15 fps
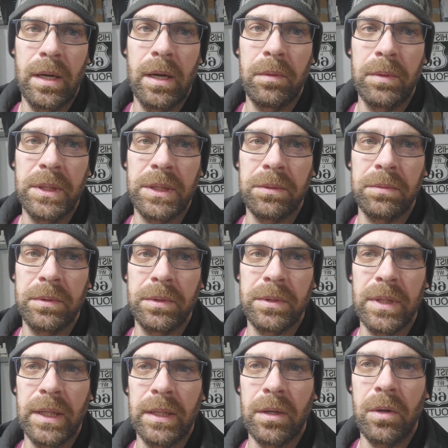I wish it was
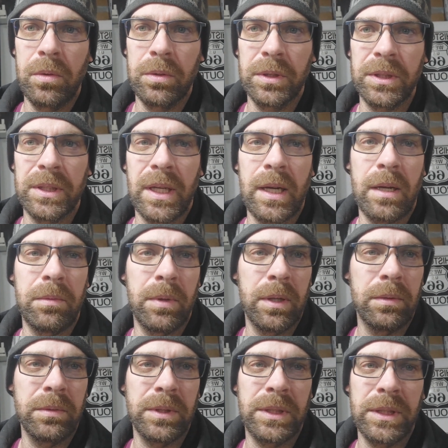like an older style where
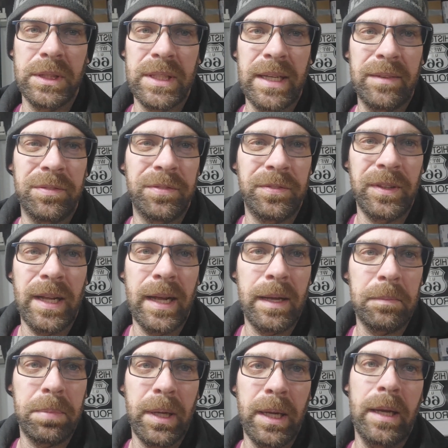it was just that
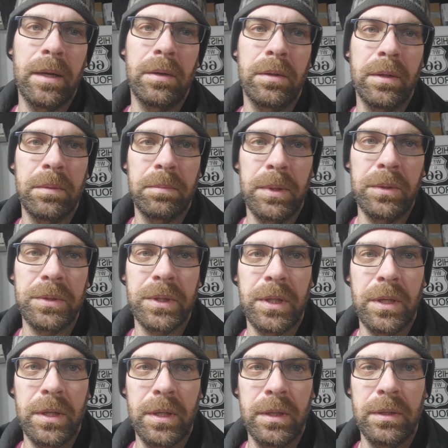flat panel that bolted
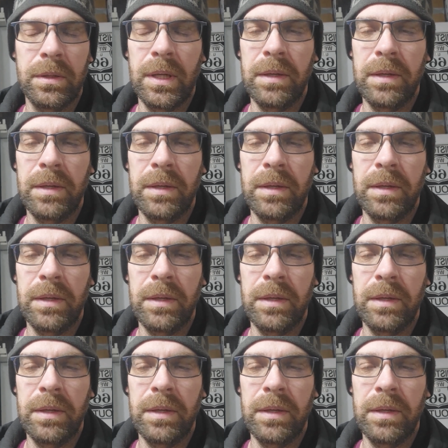on.